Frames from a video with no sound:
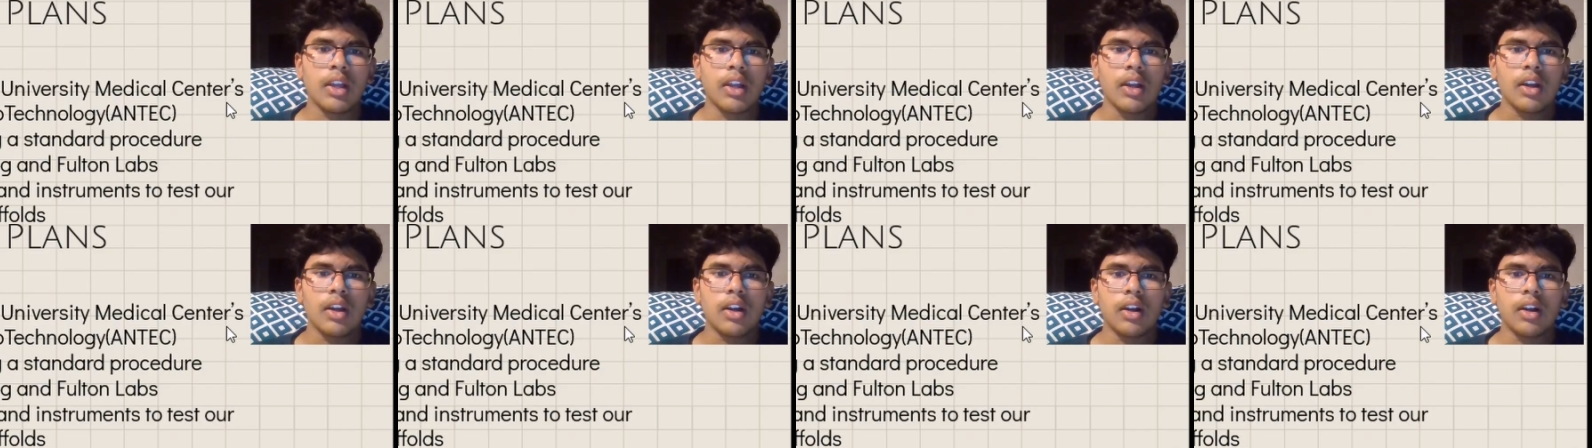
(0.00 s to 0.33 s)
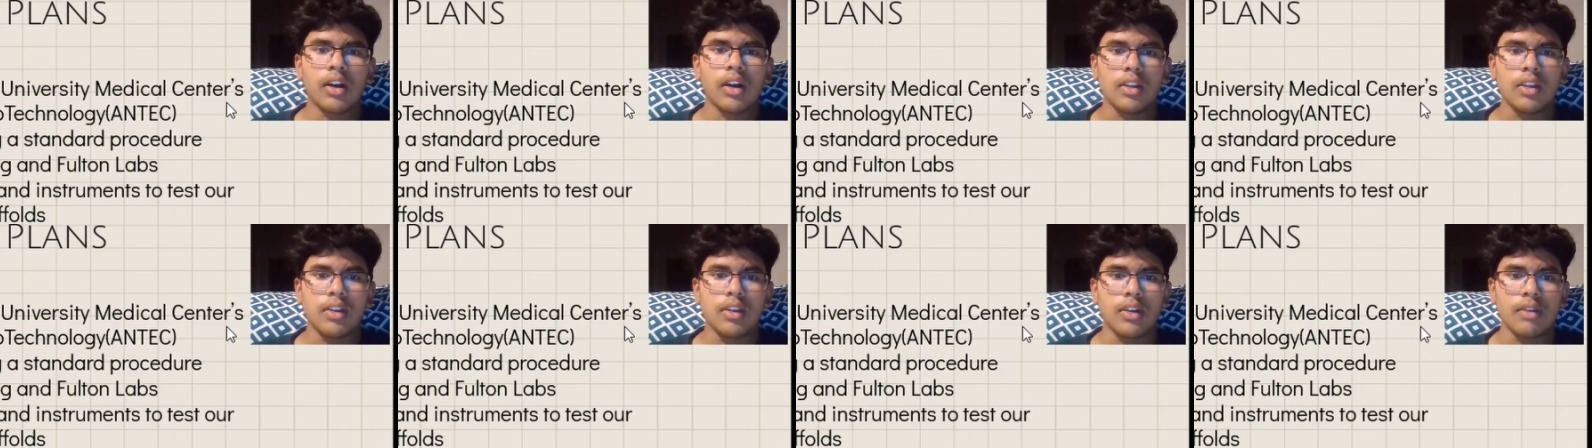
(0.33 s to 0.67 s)

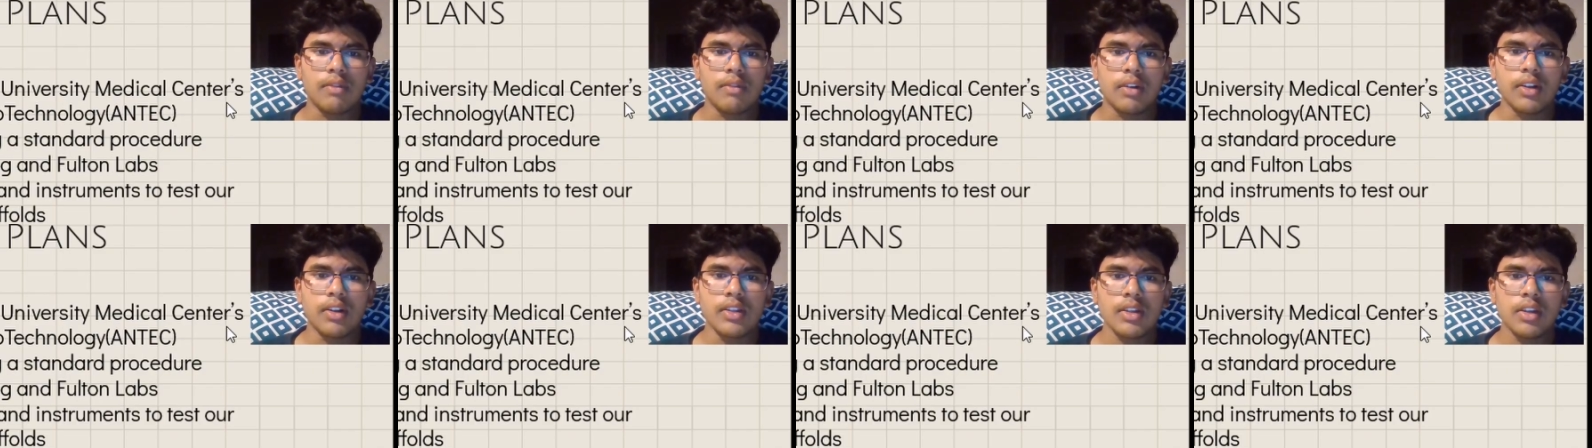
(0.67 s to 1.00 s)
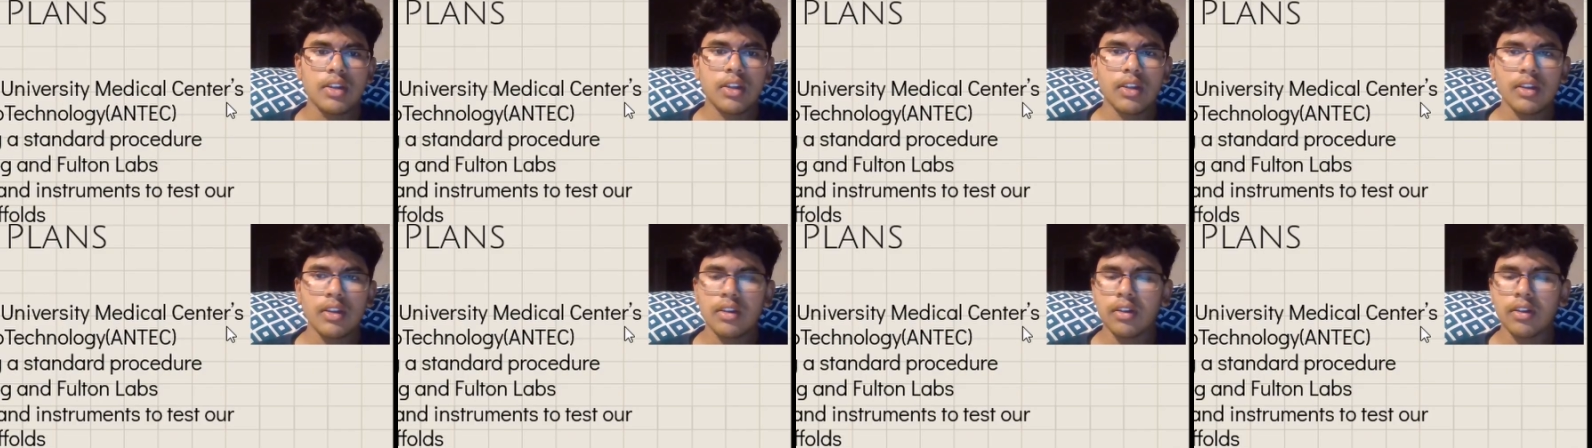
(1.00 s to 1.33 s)
University,
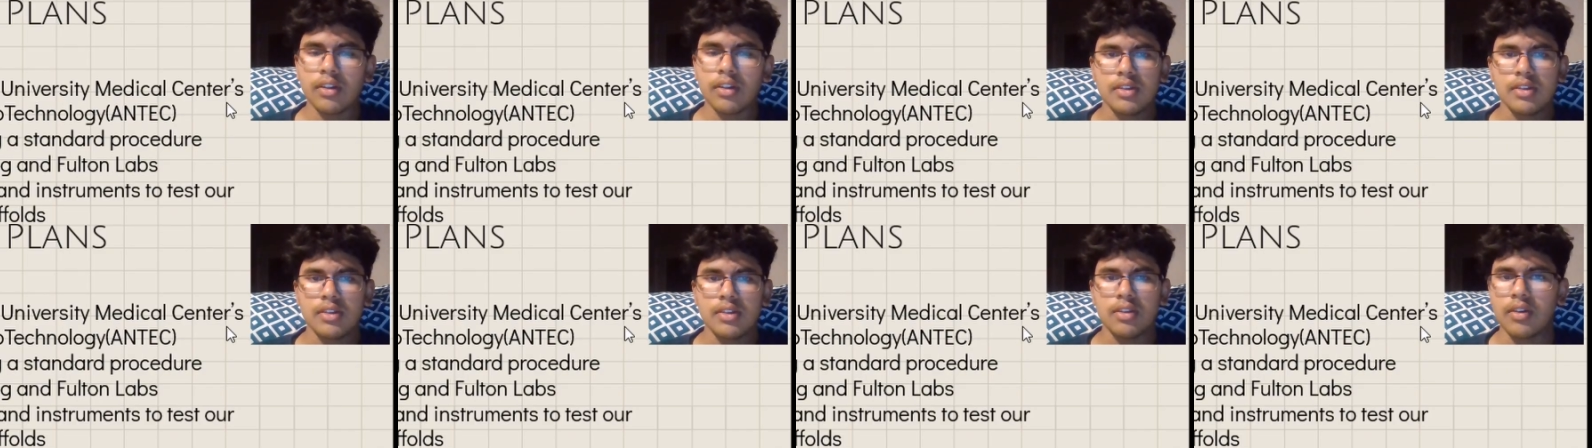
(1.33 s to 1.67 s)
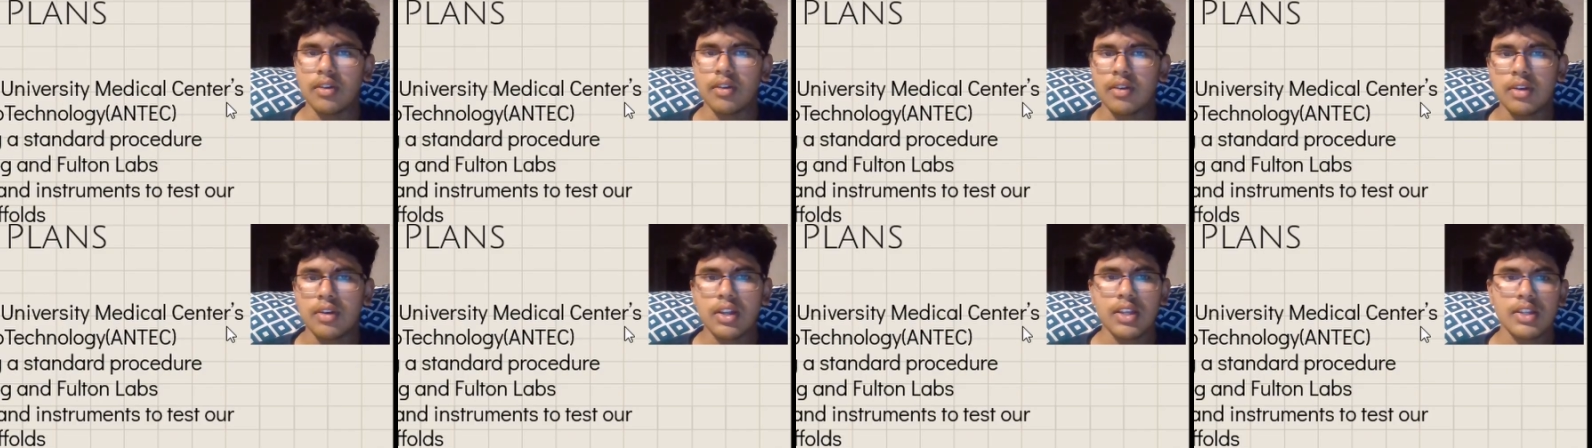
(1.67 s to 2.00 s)
also known
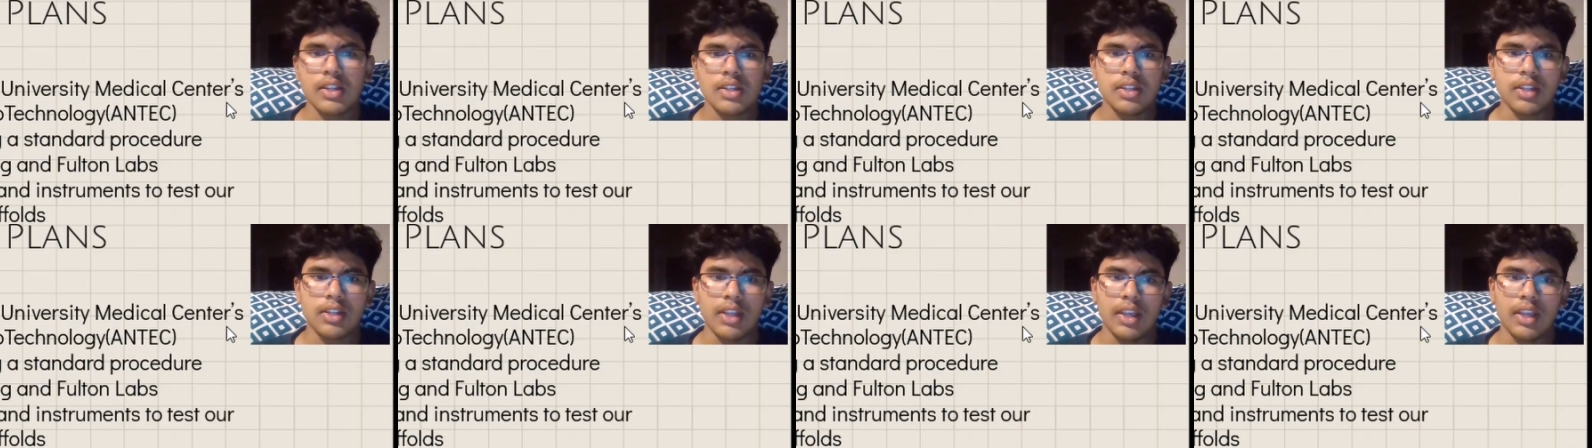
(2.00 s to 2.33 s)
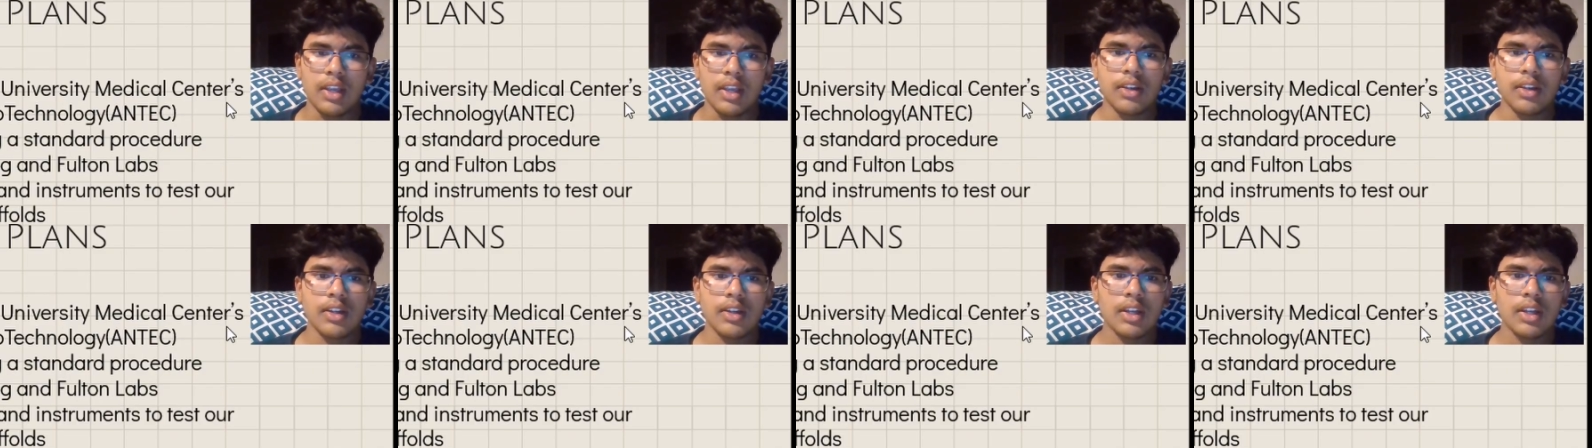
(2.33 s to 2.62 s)
as Antec.